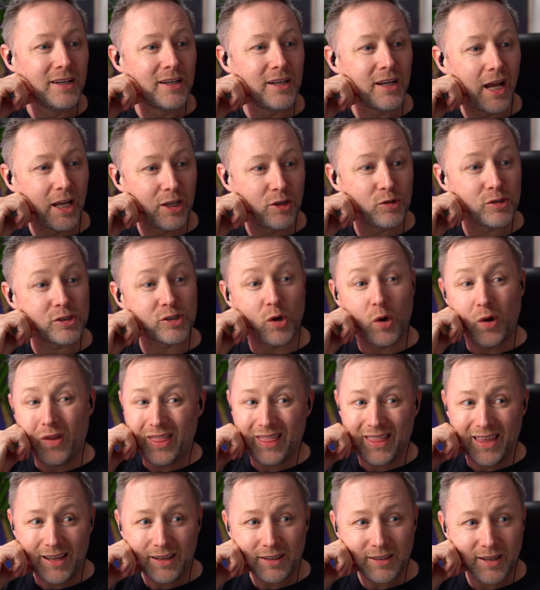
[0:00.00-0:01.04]
and used it on
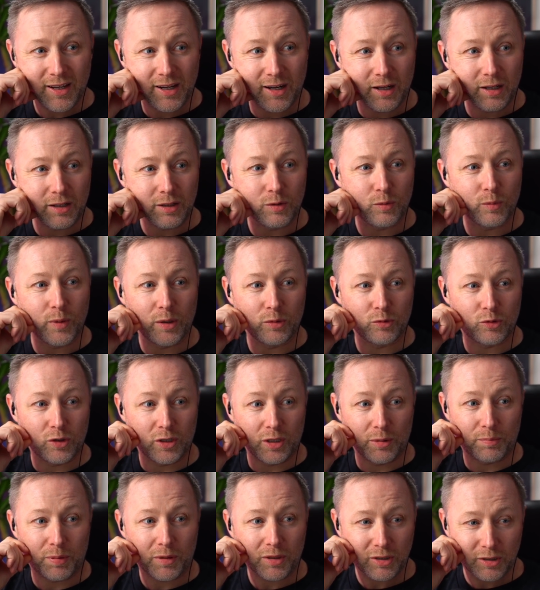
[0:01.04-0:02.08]
their car while doing a
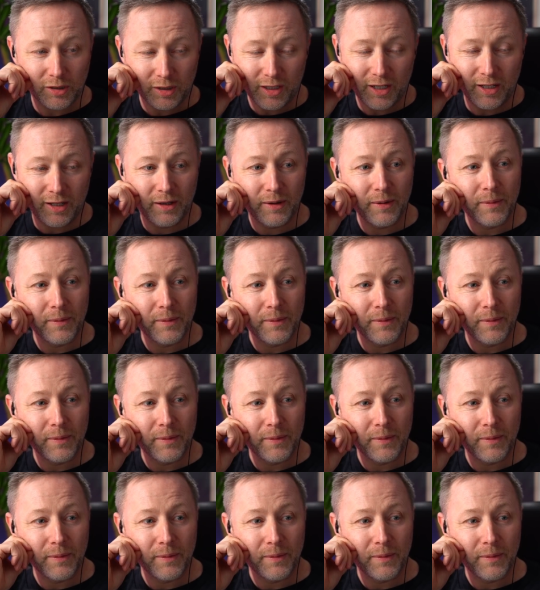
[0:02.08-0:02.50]
burglary.